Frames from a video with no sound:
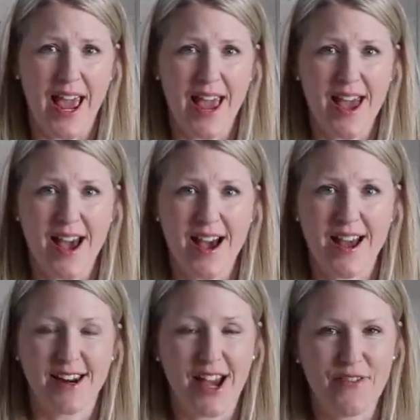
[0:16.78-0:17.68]

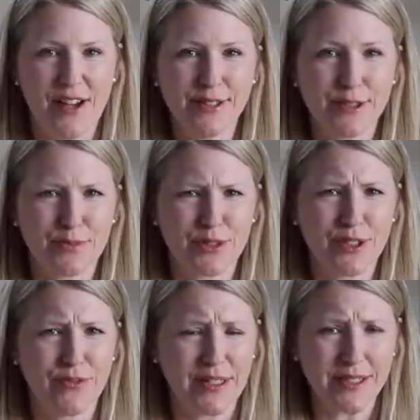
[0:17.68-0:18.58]
and I found some
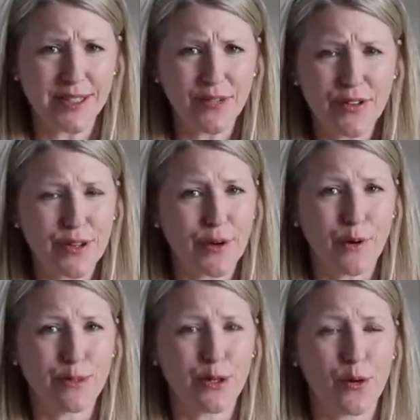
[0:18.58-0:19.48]
really fun stuff in their
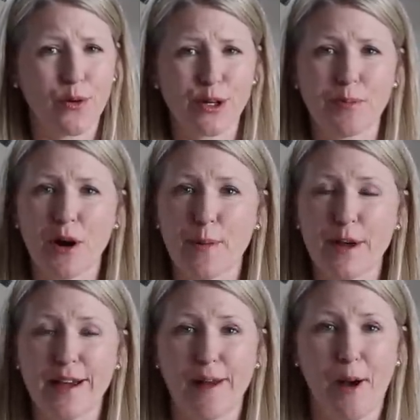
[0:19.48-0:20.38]
home decor
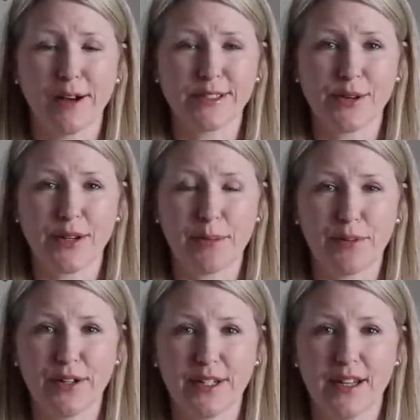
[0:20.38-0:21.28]
department. I'm also gonna
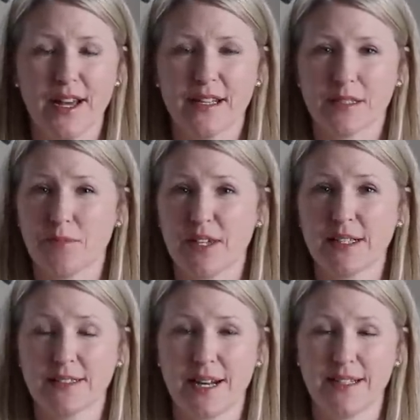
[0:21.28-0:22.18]
put some
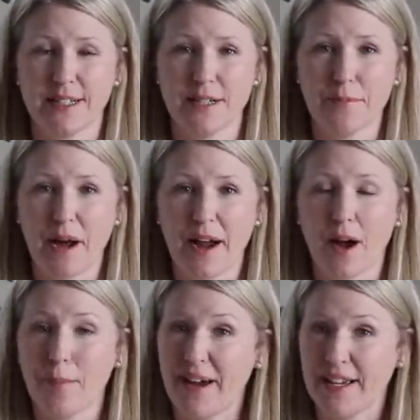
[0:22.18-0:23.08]
things that I didn't buy
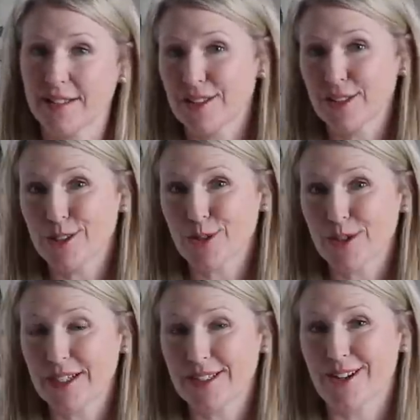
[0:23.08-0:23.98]
on my Insta
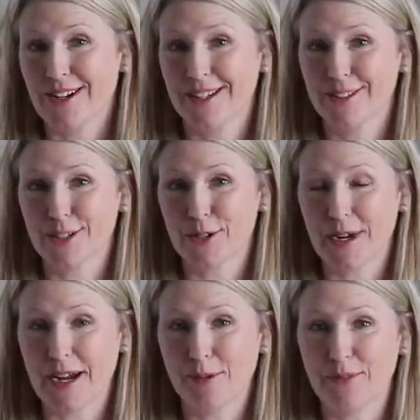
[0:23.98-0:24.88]
stories on
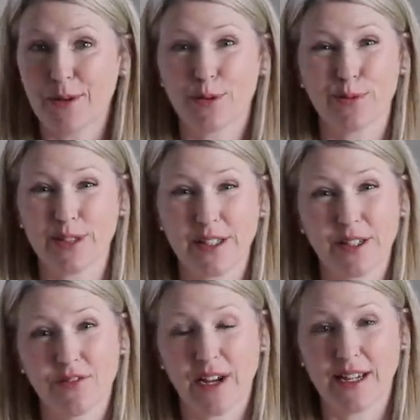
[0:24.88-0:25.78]
Instagram that were really
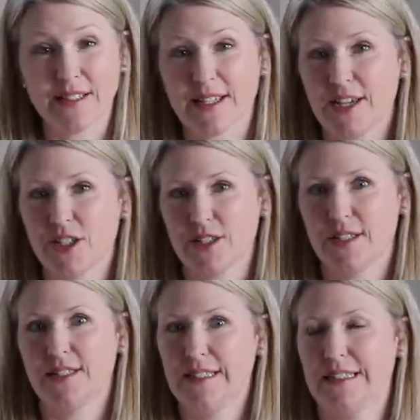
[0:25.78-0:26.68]
good finds. I just